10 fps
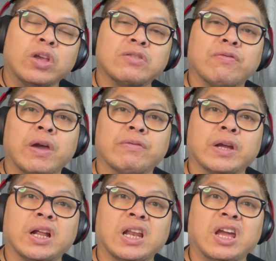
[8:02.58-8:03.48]
is
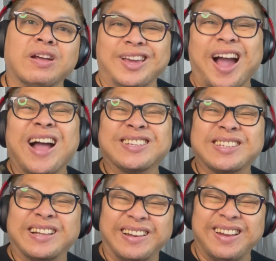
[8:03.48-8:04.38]
very clear
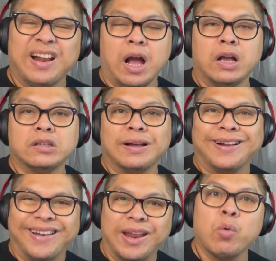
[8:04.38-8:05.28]
as a
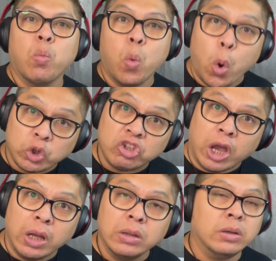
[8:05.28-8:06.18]
clear
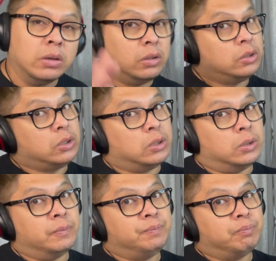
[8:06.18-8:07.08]
water.
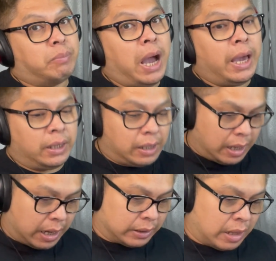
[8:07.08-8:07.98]
So, my
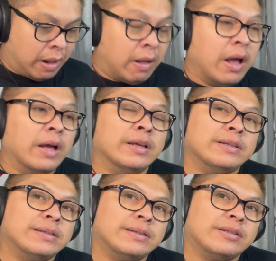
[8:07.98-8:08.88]
God.
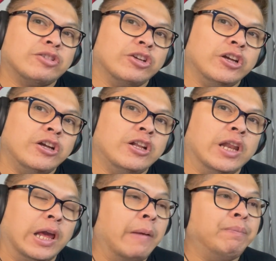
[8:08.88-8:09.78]

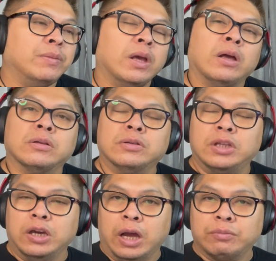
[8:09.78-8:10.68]
Thirdly,
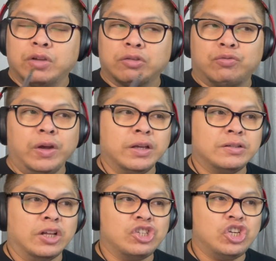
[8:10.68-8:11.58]
the
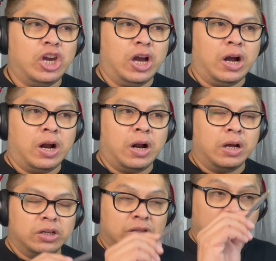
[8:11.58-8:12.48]
dress
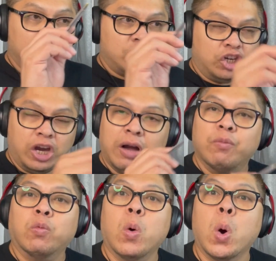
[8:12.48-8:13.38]
that she
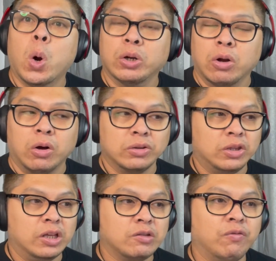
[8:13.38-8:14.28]
have worn on
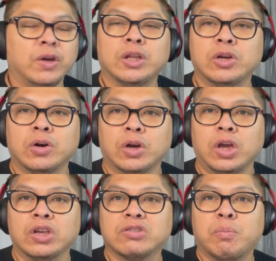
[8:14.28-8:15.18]
this video
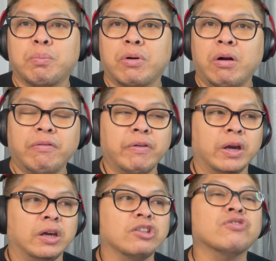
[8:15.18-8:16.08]
is
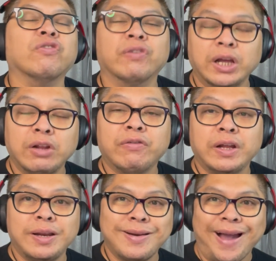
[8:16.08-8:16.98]
perfect. It's really,
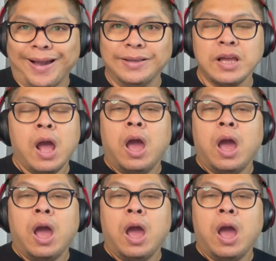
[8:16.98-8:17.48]
really nice